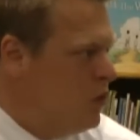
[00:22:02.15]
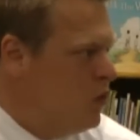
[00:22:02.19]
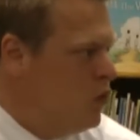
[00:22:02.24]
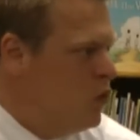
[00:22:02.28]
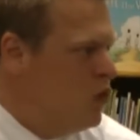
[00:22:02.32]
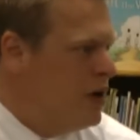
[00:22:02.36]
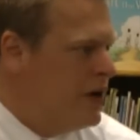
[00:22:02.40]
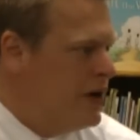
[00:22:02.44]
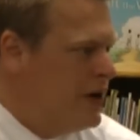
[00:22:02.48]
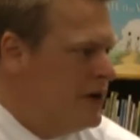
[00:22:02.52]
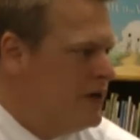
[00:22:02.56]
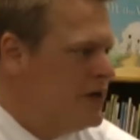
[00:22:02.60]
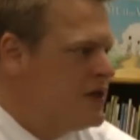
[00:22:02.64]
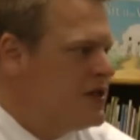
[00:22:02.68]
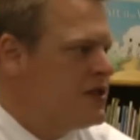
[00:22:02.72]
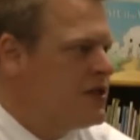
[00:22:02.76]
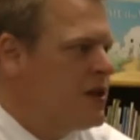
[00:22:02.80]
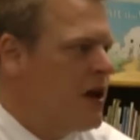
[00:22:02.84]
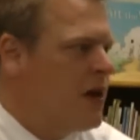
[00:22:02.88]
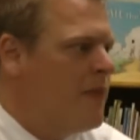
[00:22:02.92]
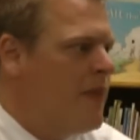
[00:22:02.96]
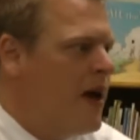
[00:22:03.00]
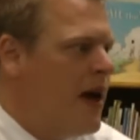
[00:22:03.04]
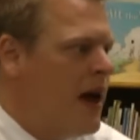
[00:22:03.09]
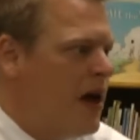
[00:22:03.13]
would
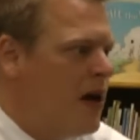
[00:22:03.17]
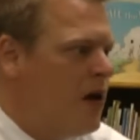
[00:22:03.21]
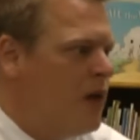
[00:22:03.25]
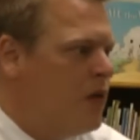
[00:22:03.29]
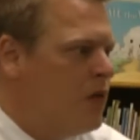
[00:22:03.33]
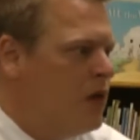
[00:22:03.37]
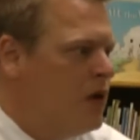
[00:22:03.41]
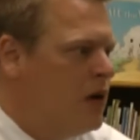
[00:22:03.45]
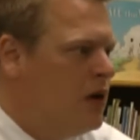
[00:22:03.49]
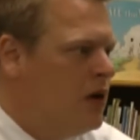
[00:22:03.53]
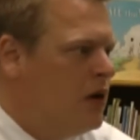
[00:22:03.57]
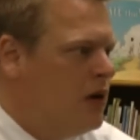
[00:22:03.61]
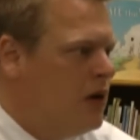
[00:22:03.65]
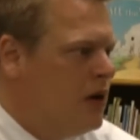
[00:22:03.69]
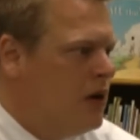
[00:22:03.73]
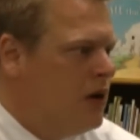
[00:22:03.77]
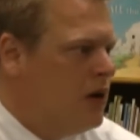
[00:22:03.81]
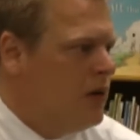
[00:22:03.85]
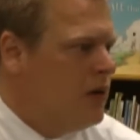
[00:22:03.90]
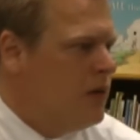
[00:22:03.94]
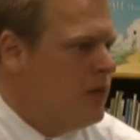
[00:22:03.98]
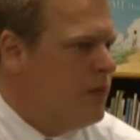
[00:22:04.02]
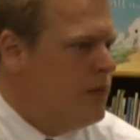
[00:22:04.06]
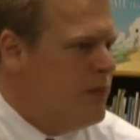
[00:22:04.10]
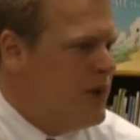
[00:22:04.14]
somehow
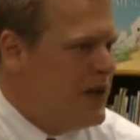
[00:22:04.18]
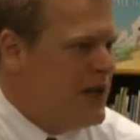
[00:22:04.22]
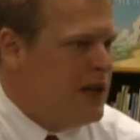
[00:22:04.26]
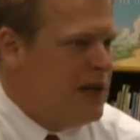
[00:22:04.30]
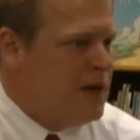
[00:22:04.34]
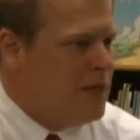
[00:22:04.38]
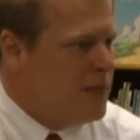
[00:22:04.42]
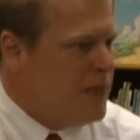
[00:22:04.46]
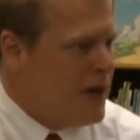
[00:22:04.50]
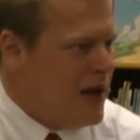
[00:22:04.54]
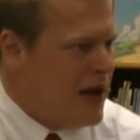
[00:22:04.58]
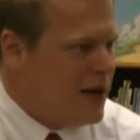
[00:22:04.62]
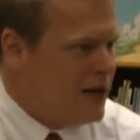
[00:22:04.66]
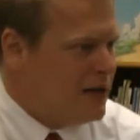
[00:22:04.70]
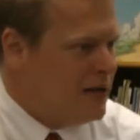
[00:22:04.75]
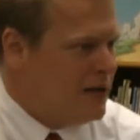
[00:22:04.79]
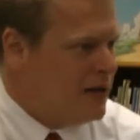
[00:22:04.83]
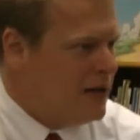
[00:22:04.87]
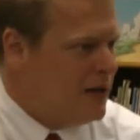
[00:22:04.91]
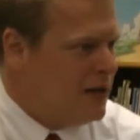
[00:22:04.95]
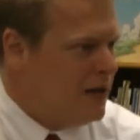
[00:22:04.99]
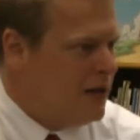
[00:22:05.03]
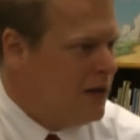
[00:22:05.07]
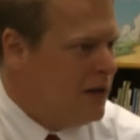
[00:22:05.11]
be impacted.